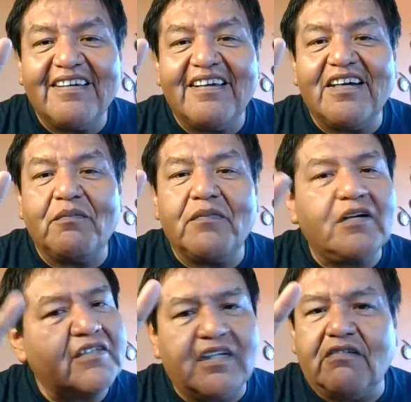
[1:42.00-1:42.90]

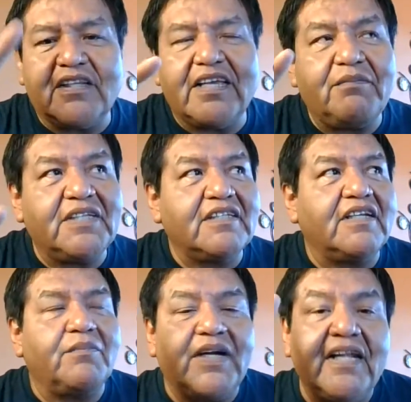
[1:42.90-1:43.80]
I'll tell you what that means
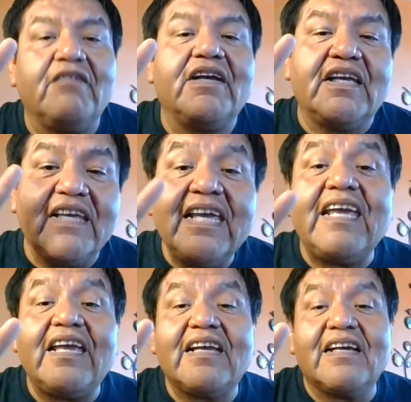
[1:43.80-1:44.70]
later. But anyway,
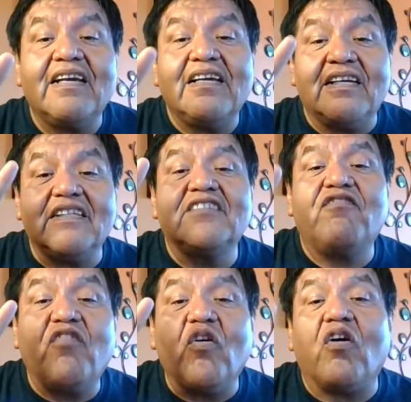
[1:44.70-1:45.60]
geek is
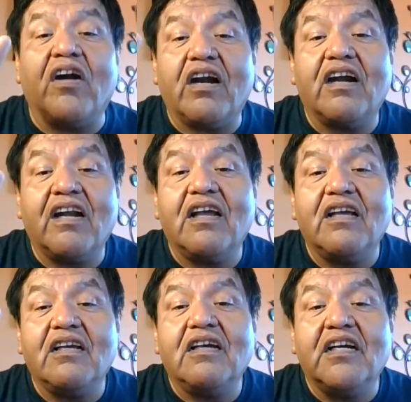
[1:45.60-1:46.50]
4.
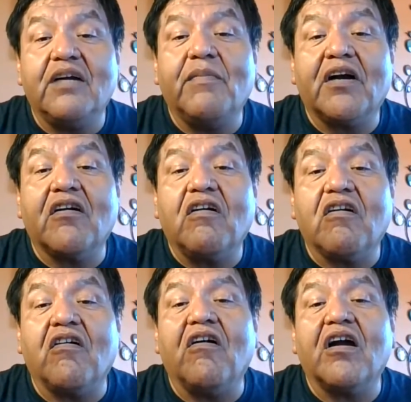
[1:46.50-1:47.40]

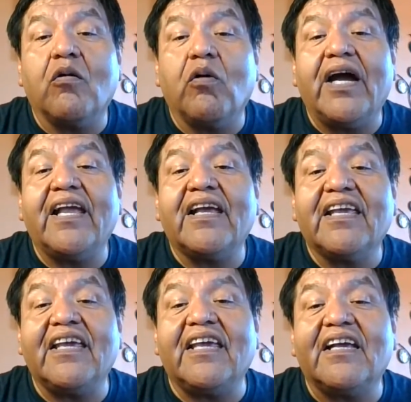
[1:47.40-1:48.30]
Humako, gawk, wike,
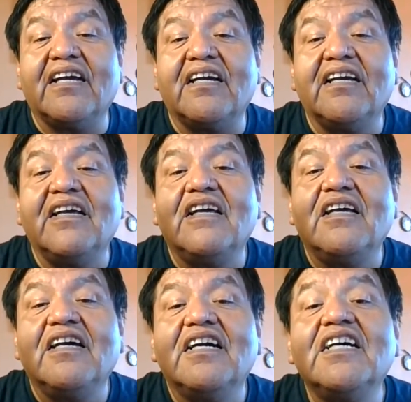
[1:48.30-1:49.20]
geek.
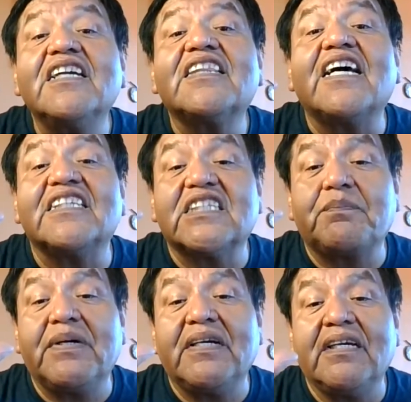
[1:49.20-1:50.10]

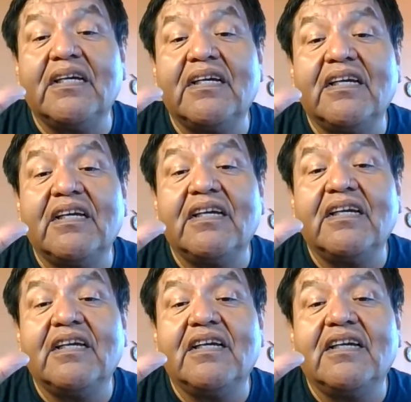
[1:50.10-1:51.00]
Hutasp
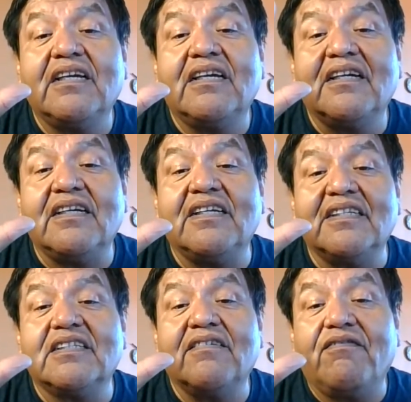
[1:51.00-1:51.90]

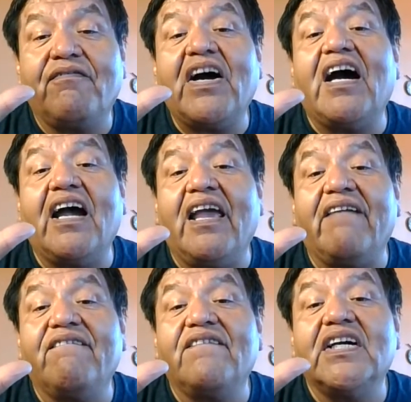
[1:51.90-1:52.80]
is
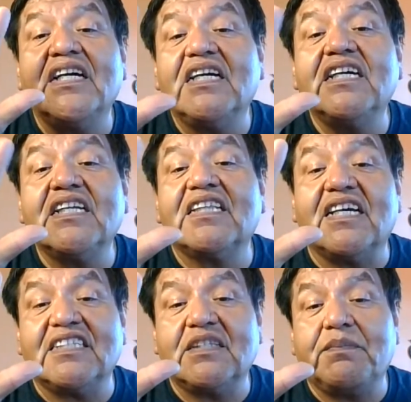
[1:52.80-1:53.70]
5.
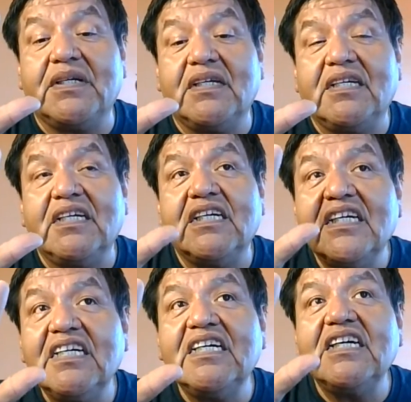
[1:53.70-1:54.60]
Hutasp.
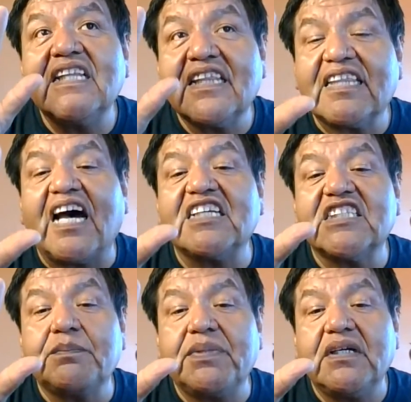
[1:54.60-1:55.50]

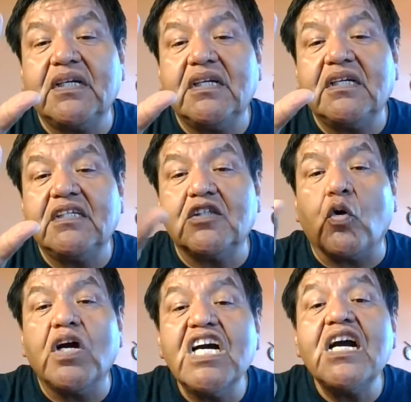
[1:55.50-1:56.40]
Hutasp.
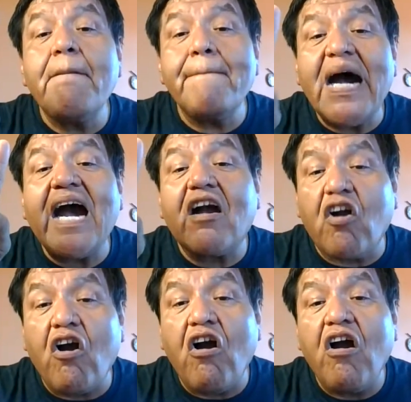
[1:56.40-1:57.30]
So
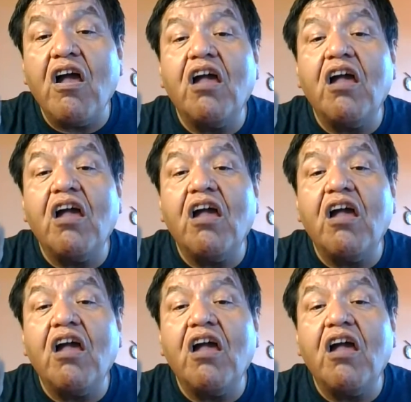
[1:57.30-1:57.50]
humako,